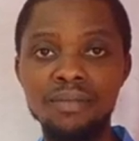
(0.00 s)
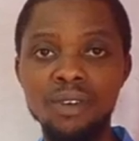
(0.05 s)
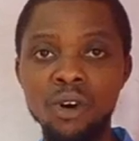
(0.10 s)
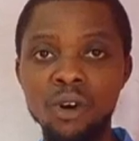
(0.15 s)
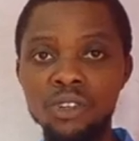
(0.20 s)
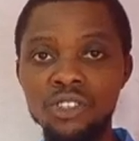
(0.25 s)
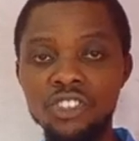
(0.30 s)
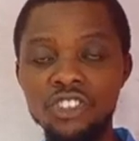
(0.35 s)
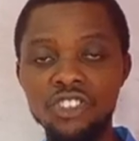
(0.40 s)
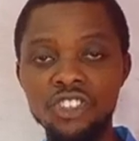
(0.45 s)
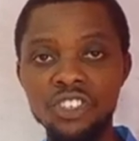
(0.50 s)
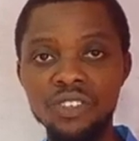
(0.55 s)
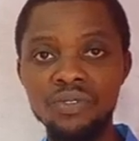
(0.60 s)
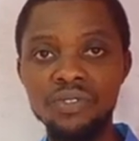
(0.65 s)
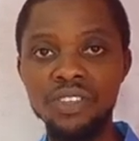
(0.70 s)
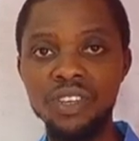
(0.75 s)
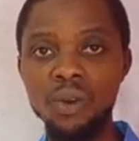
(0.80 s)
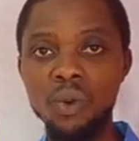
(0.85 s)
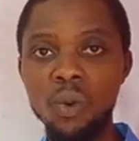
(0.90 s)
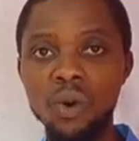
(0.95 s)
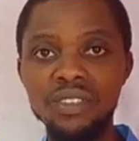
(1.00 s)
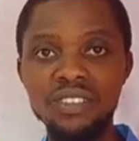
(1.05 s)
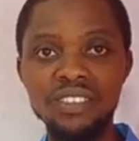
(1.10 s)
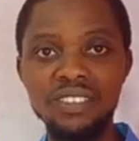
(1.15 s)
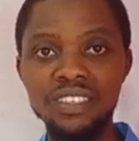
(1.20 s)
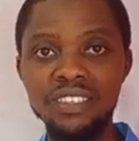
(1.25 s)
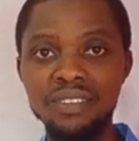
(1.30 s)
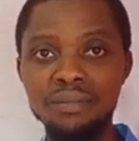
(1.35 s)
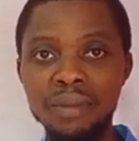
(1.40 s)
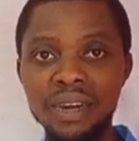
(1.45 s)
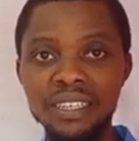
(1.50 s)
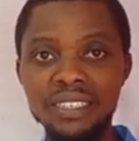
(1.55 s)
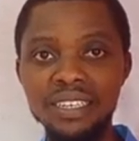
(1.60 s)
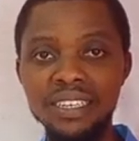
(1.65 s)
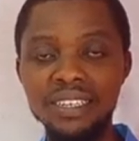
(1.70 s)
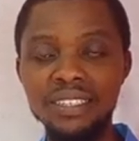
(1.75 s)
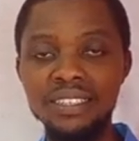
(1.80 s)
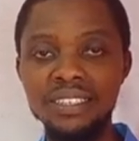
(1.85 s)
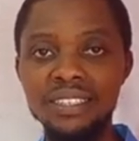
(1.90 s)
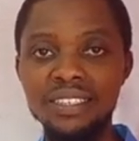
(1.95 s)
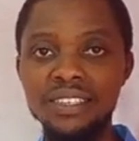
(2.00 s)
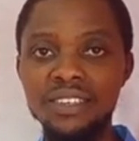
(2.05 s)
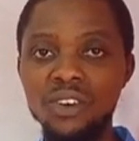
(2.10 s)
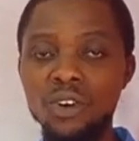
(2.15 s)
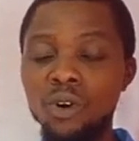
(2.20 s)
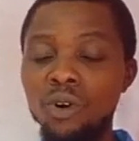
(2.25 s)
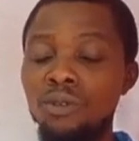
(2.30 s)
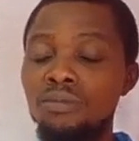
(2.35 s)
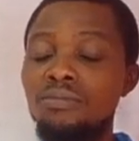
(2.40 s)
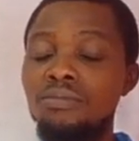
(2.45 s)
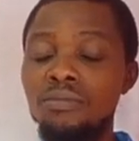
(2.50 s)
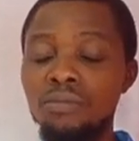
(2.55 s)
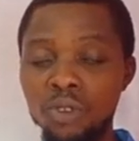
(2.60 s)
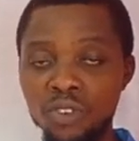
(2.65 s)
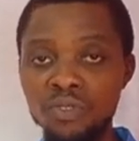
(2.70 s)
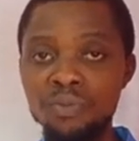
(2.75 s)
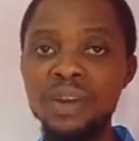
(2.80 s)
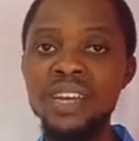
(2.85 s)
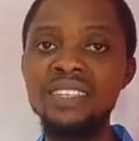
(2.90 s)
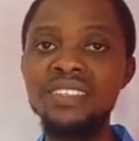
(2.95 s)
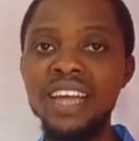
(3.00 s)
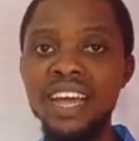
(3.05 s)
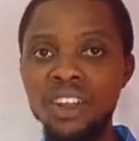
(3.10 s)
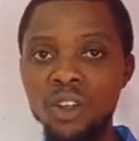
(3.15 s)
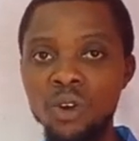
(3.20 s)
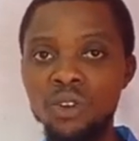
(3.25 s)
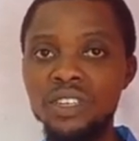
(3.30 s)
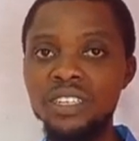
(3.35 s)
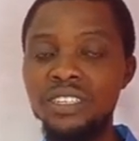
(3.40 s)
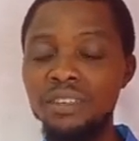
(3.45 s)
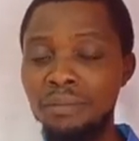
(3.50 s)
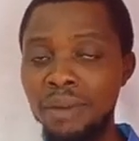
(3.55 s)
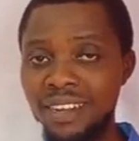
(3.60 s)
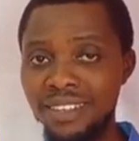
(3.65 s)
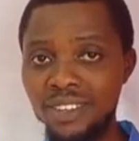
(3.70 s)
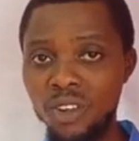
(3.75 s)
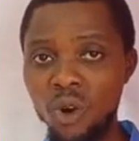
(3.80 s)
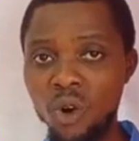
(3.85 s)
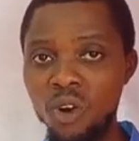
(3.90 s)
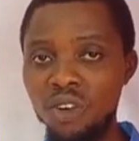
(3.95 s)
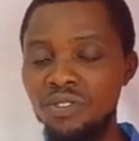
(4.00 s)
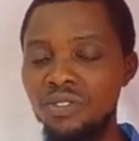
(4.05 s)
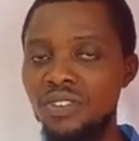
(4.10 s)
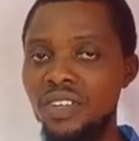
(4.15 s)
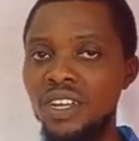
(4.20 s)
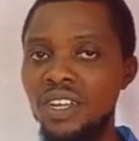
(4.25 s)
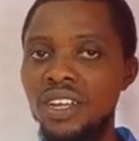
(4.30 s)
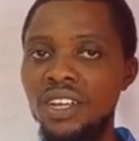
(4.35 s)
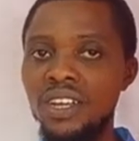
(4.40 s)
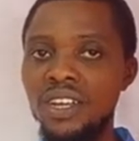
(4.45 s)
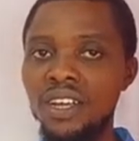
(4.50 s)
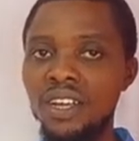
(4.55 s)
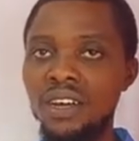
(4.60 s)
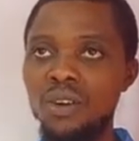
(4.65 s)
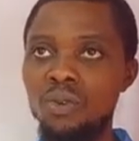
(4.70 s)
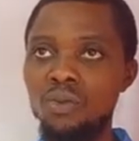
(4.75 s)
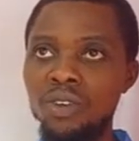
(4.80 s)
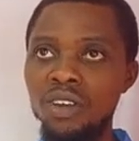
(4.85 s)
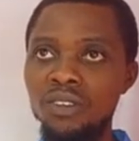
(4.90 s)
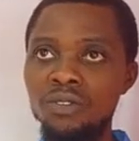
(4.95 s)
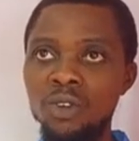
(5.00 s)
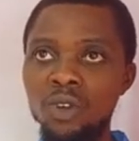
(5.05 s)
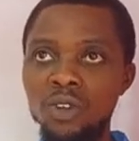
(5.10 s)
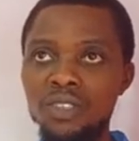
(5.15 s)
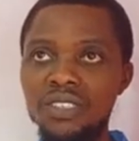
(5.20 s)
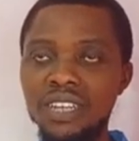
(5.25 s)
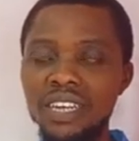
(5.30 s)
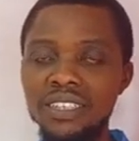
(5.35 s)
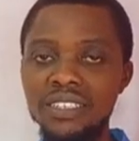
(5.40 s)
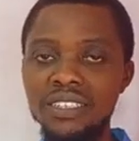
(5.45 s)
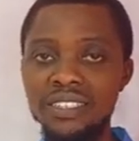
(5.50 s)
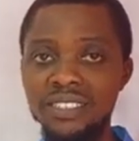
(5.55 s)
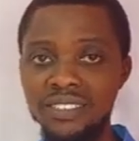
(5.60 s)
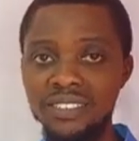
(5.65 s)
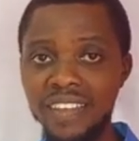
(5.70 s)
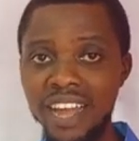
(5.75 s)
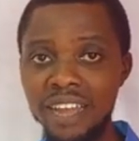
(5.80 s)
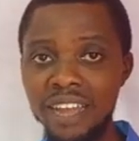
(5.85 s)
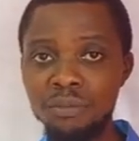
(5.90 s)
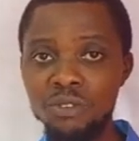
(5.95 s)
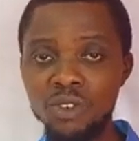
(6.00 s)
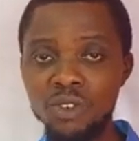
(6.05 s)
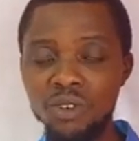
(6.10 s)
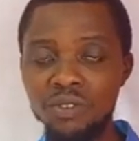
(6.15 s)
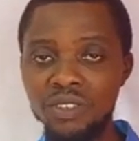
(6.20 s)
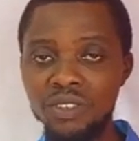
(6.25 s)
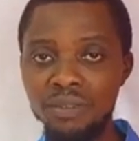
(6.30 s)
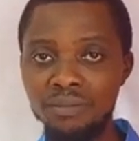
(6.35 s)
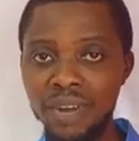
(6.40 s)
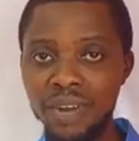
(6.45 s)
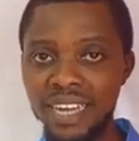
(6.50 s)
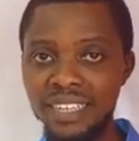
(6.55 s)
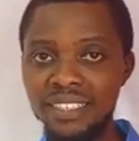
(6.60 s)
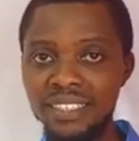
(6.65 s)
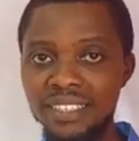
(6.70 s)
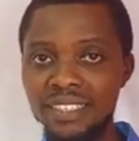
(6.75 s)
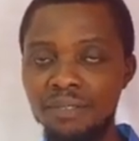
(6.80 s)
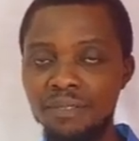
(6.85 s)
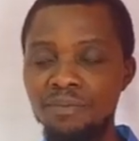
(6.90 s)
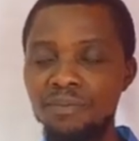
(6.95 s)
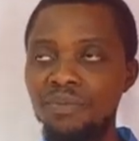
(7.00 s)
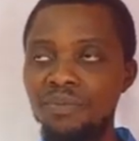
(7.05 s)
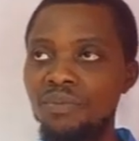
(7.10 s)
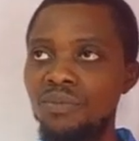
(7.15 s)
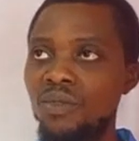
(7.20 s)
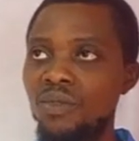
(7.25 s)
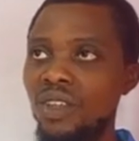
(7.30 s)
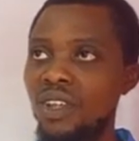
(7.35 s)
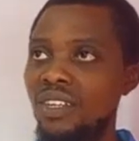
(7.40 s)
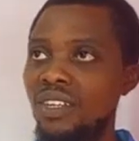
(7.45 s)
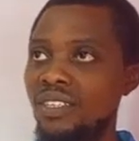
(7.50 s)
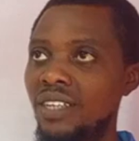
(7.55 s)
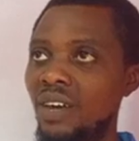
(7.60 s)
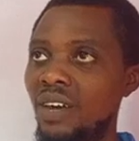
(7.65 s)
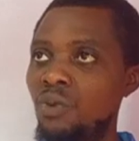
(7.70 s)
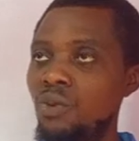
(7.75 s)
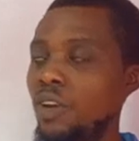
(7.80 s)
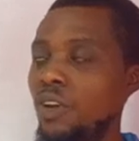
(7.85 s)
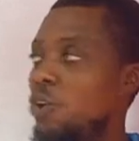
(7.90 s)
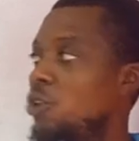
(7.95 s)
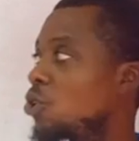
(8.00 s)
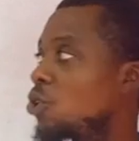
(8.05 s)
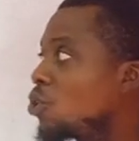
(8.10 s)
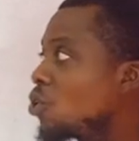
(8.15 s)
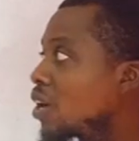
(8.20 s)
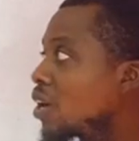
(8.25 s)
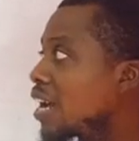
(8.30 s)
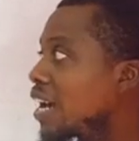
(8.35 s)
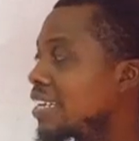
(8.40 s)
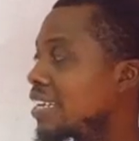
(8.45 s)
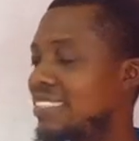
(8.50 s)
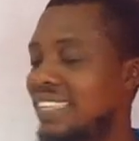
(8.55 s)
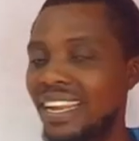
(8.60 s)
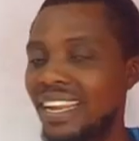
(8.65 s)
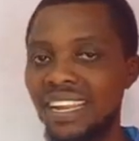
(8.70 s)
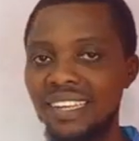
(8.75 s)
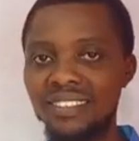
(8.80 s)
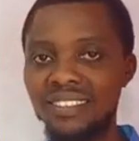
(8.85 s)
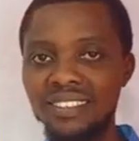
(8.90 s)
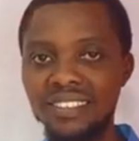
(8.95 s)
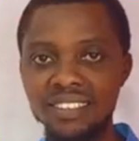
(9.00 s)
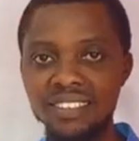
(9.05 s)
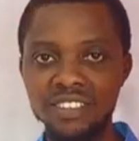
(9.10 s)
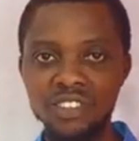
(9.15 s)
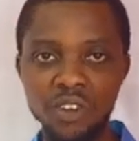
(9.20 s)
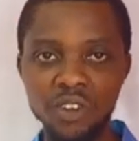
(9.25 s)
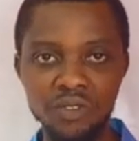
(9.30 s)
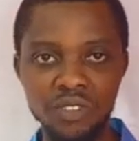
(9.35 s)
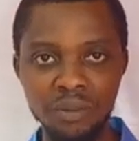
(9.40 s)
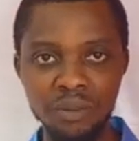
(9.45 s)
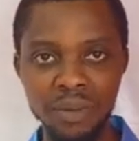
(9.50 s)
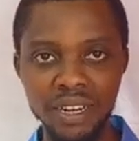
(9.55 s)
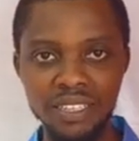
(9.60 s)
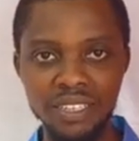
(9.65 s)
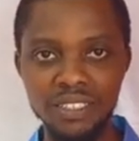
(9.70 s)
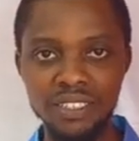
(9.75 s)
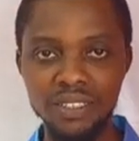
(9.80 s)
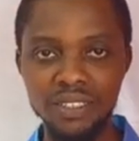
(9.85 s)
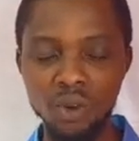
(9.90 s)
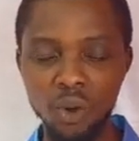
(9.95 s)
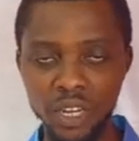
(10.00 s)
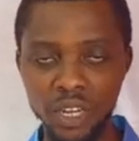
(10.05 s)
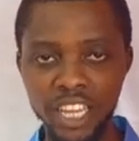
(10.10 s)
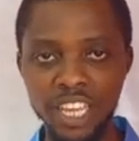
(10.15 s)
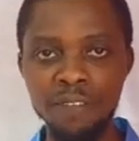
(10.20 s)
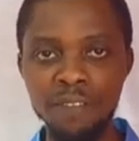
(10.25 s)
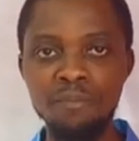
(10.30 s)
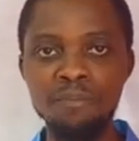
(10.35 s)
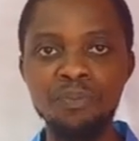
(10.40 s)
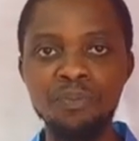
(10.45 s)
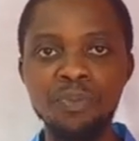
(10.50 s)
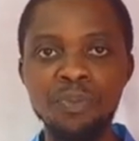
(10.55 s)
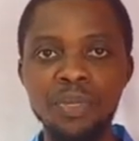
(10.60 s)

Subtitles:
or the shift in quantity demanded or movement along the demand curve. We have looked at the types of demand. Now we're going to look at the elasticity of demand. Okay.